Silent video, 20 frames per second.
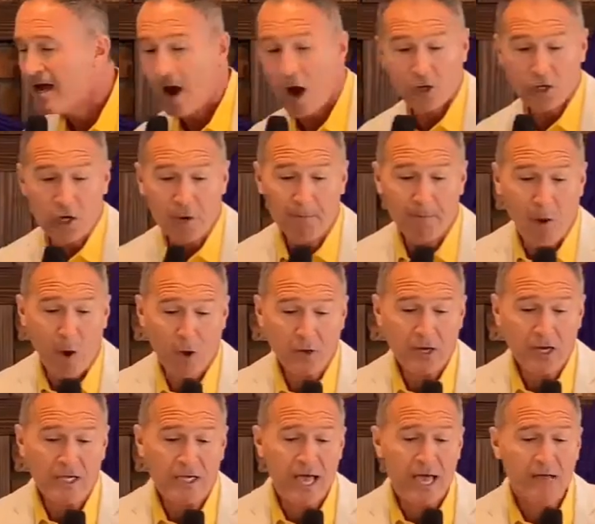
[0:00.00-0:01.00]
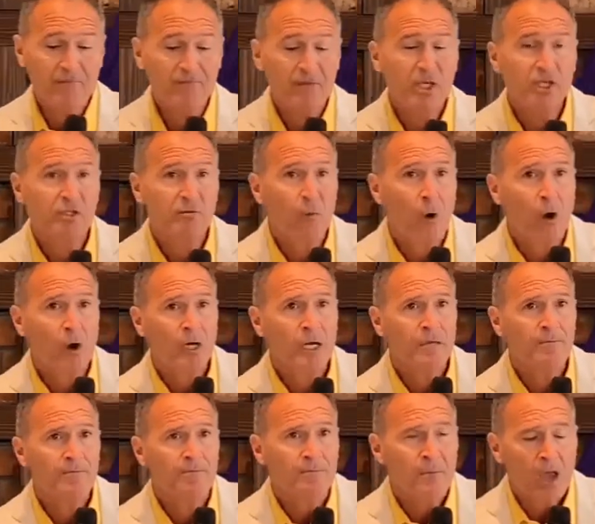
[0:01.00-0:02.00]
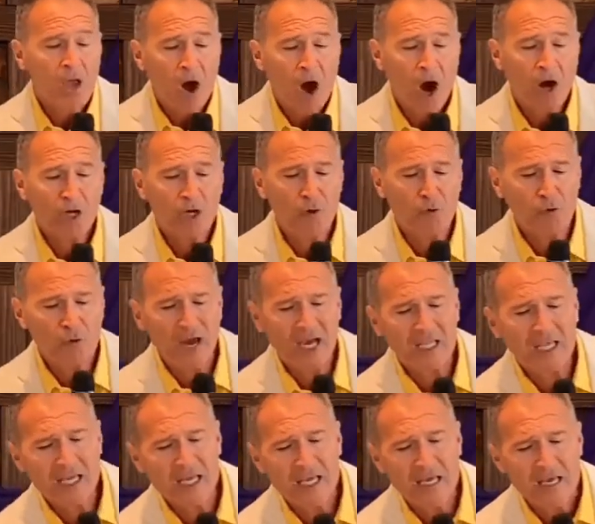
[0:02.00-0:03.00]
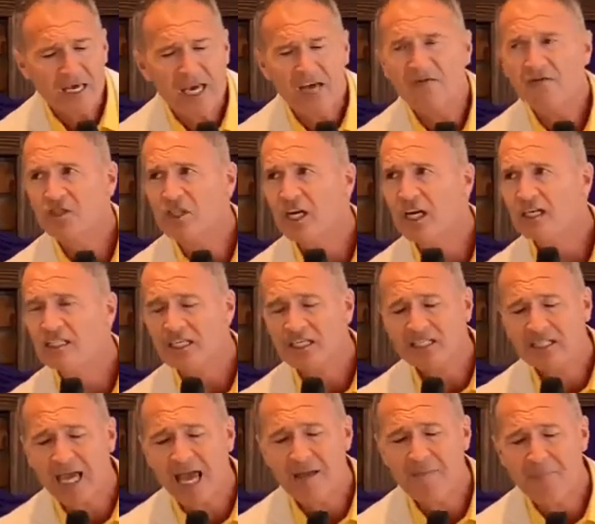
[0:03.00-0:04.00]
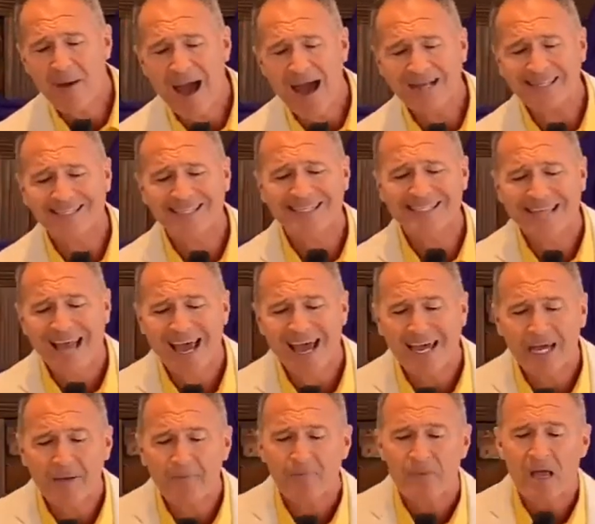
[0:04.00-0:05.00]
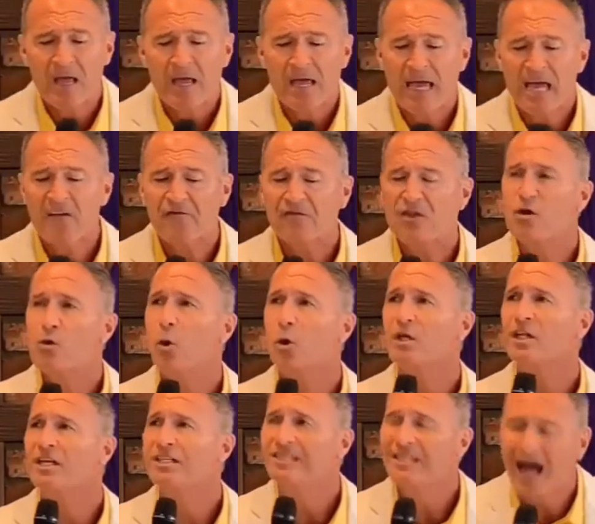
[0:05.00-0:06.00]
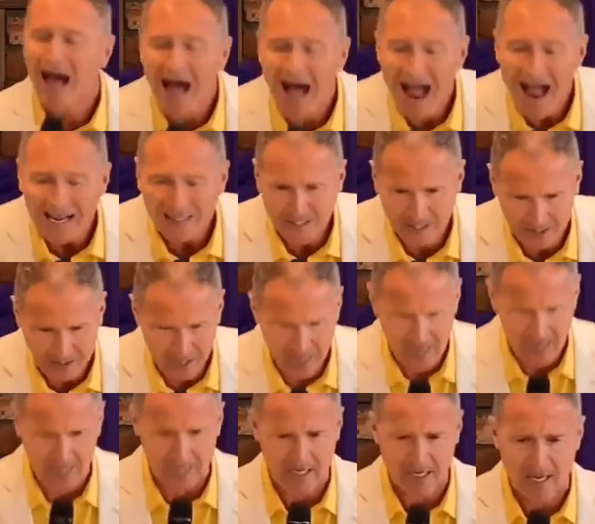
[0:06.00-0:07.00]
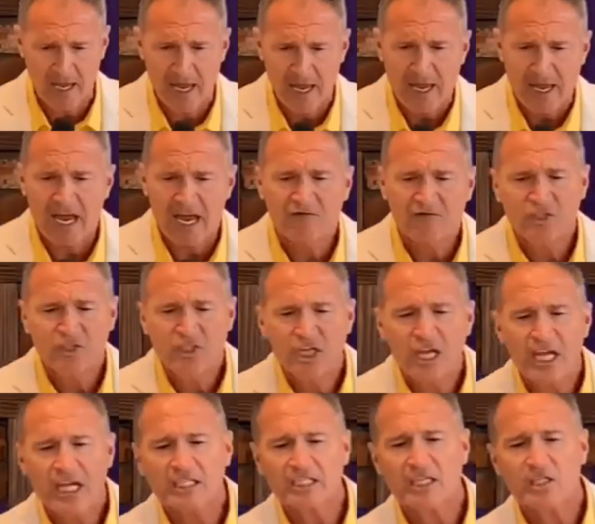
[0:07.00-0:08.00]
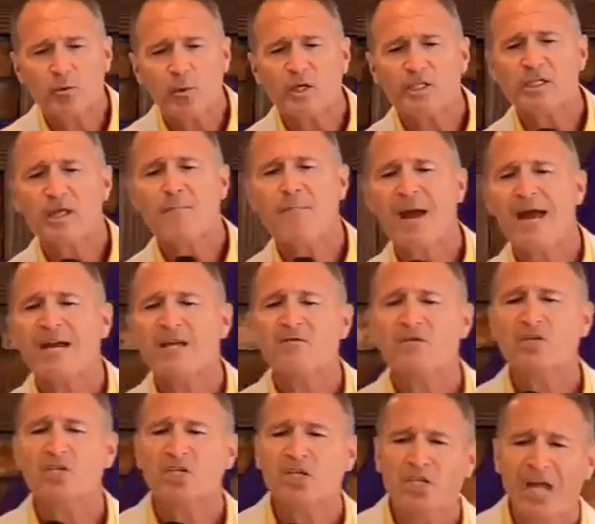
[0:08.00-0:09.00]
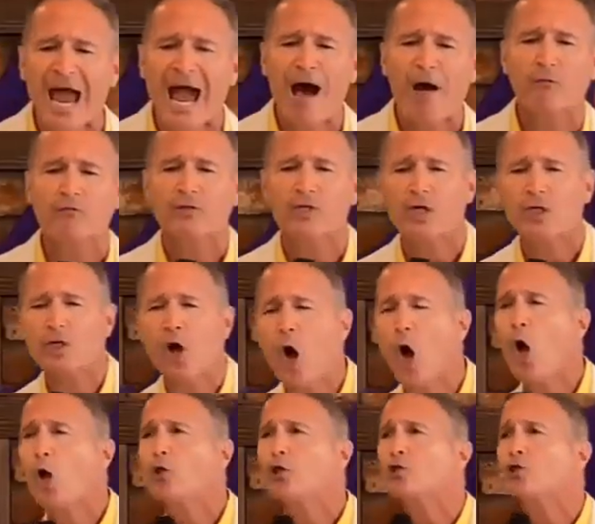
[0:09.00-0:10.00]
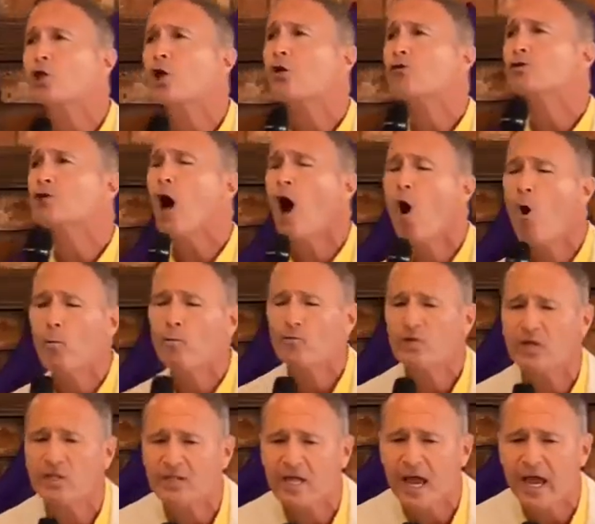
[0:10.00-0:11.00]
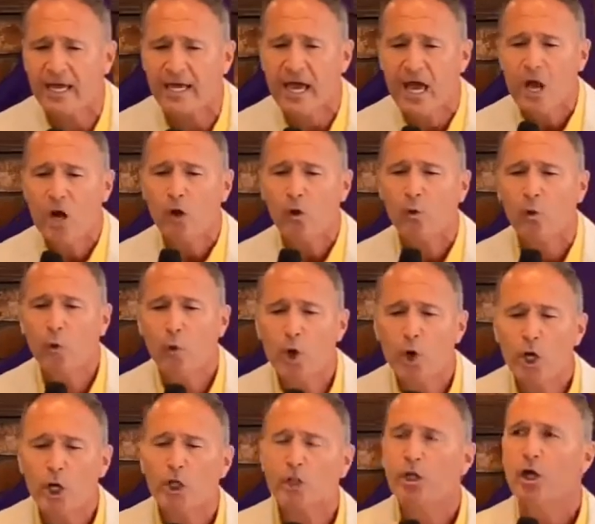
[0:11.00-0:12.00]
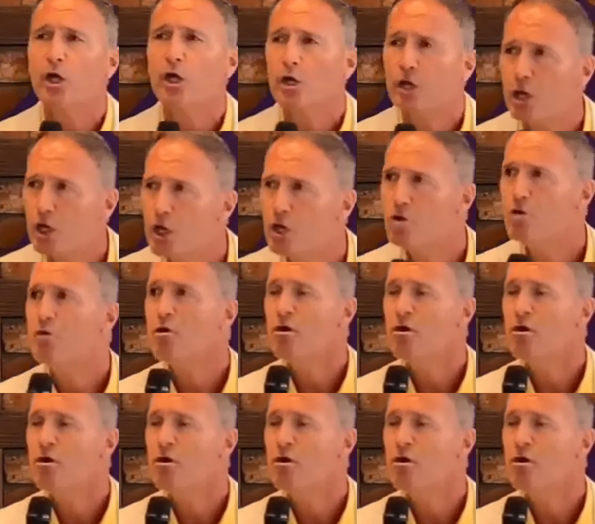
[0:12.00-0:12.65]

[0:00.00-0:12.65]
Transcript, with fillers: Are you born again this morning? Are you ready if Jesus came back today? If you were to die today, if Jesus was to make the shout to call the church home today, would you